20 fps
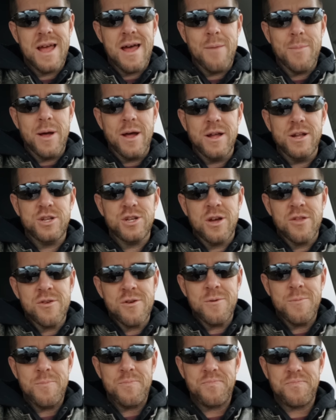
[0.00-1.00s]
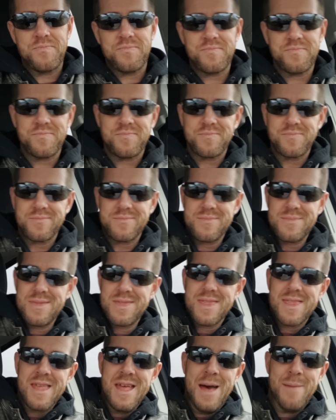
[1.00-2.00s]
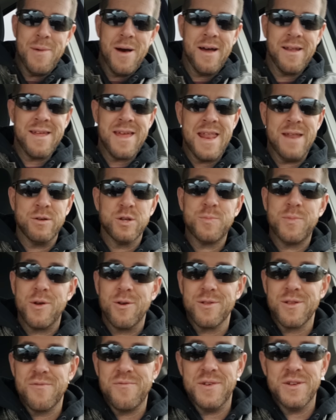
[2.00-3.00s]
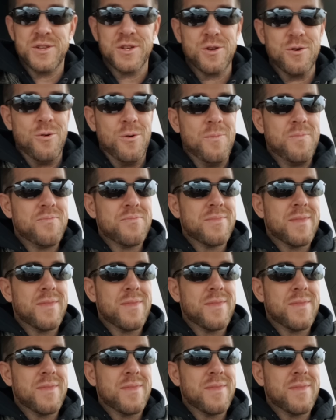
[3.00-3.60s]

about each other about it and it was purely physical.